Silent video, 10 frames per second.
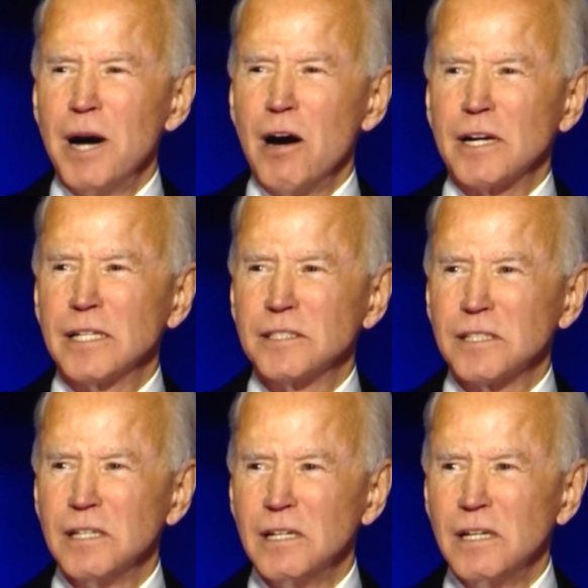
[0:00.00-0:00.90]

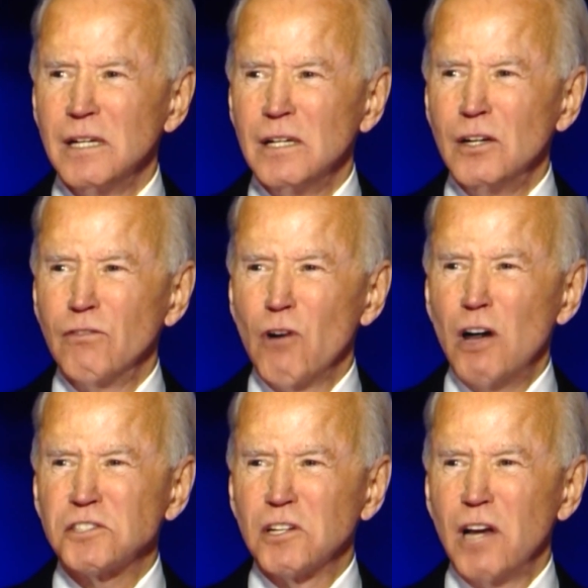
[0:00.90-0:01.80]
Americans who've
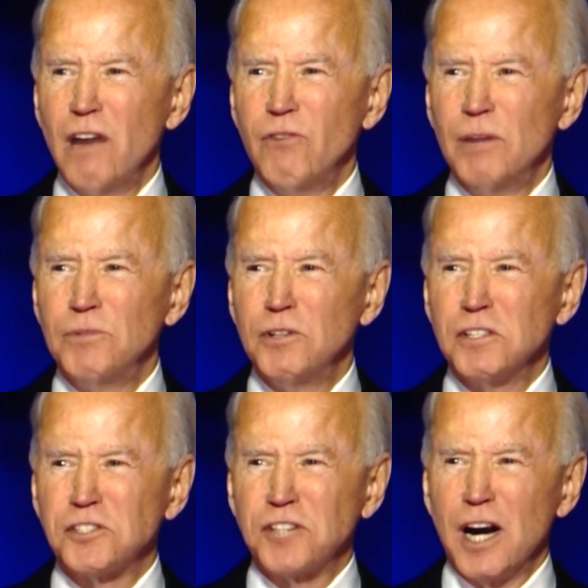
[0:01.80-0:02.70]
lost a loved one to
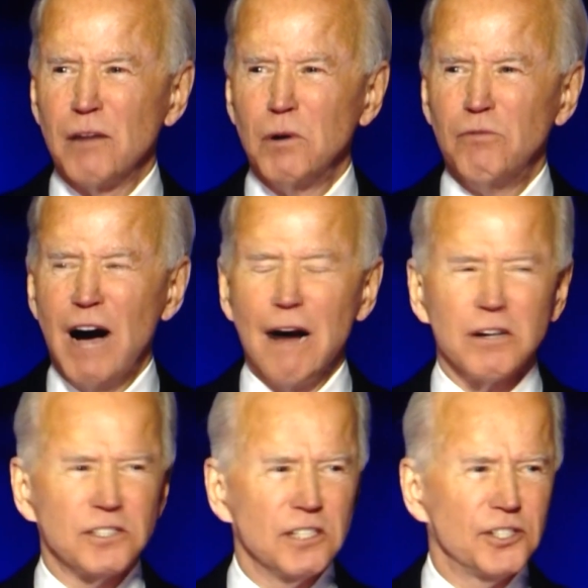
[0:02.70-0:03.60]
this terrible
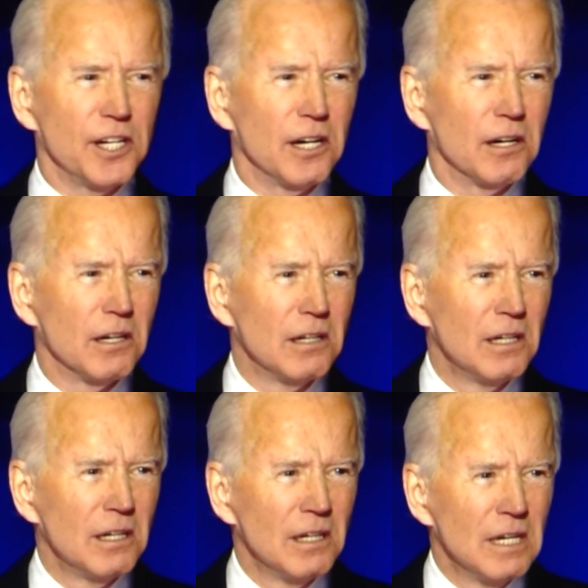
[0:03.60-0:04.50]
virus this year.
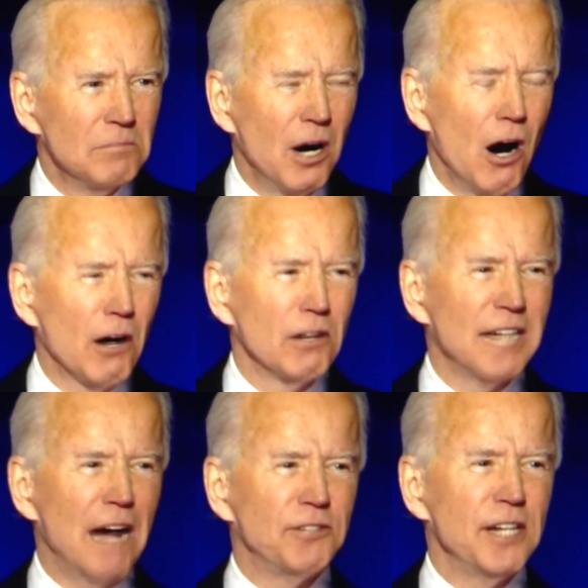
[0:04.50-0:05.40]
My heart goes
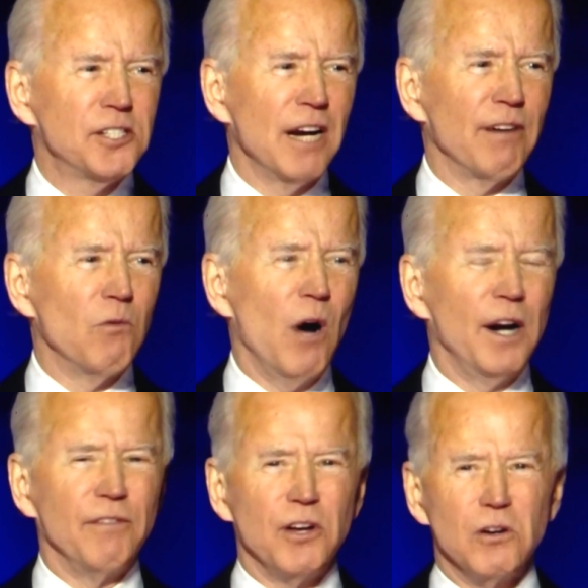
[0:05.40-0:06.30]
out to each and every
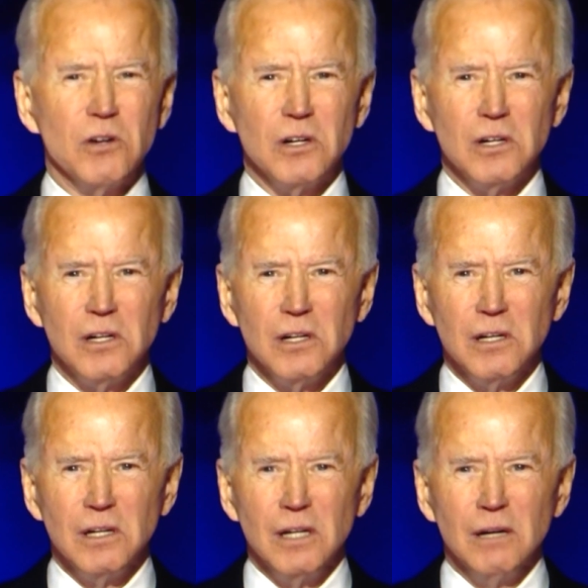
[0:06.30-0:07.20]
one of you.
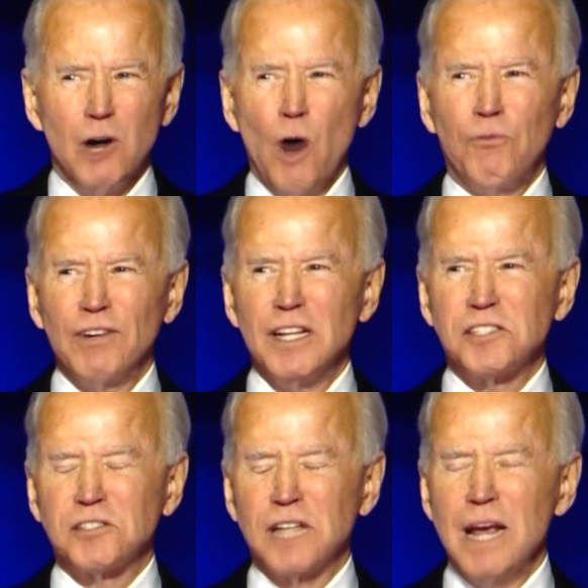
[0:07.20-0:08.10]
Hopefully
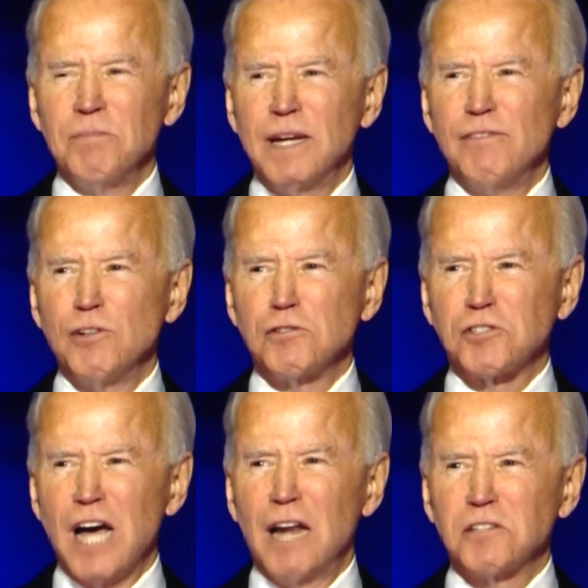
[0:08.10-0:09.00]
this hymn gives you
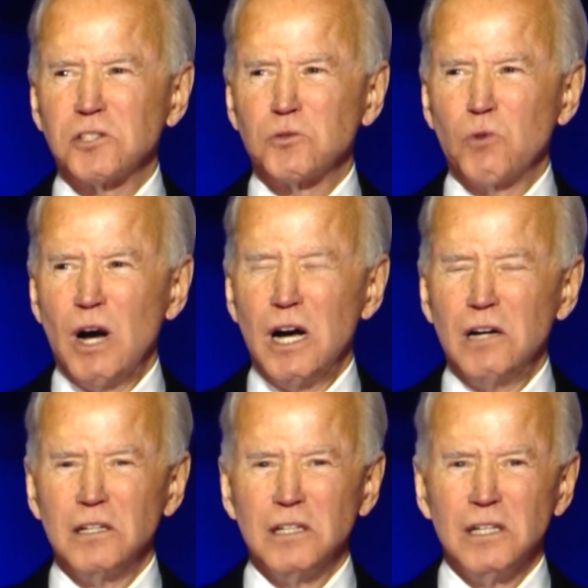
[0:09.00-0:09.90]
solace as well.
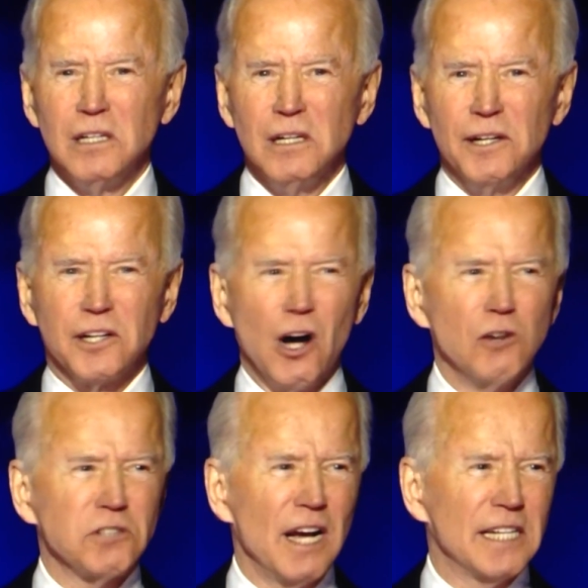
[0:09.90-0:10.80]
It
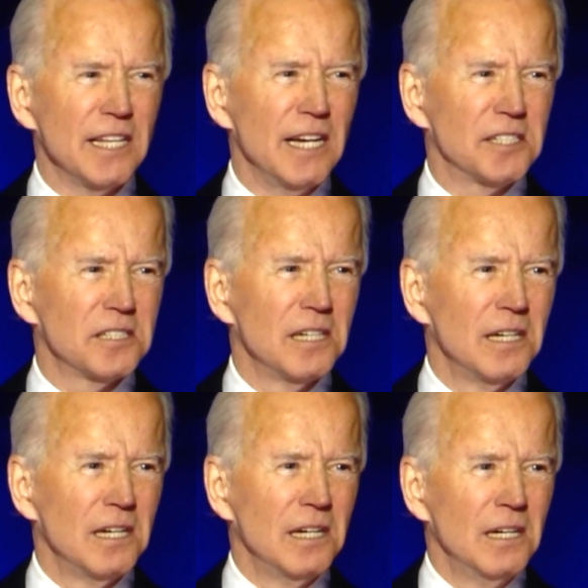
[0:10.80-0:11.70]
goes like this:
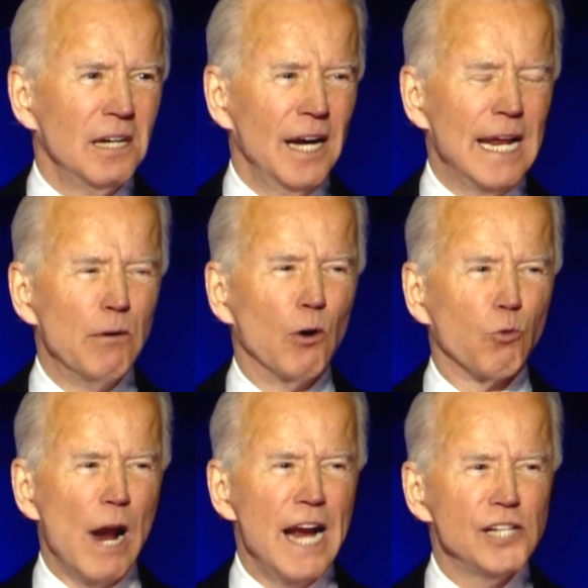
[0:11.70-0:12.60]
and he will
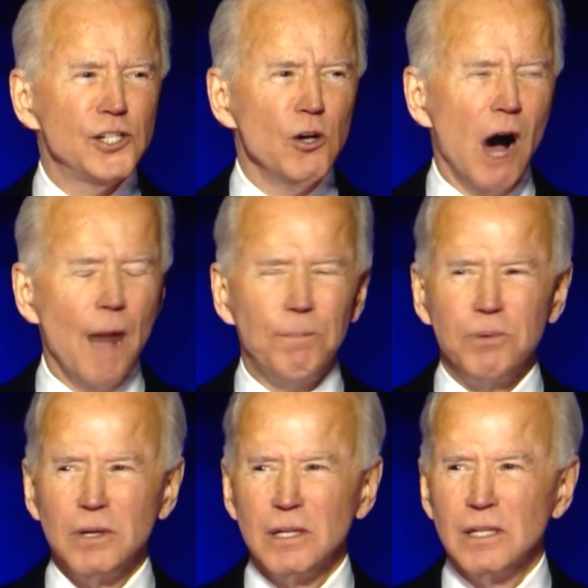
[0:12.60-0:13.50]
raise you up
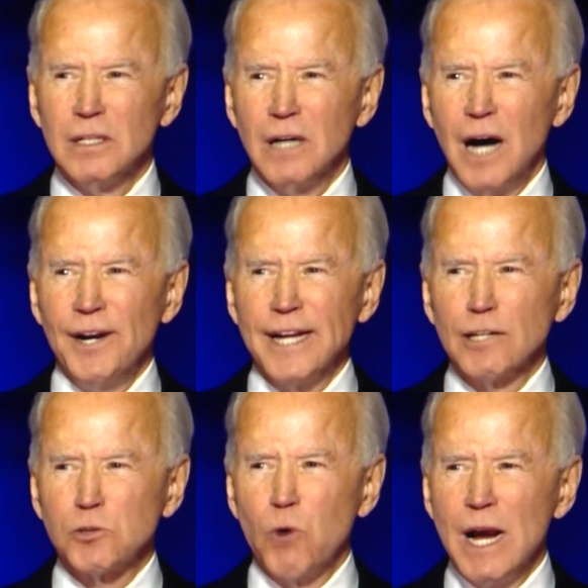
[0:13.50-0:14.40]
on
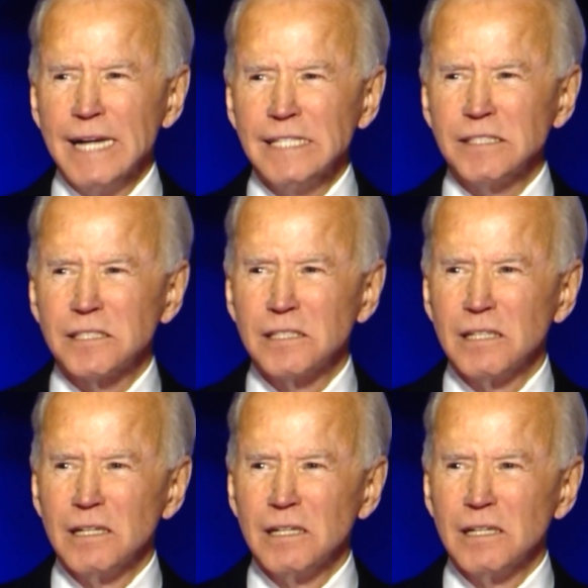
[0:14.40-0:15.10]
eagle's wings,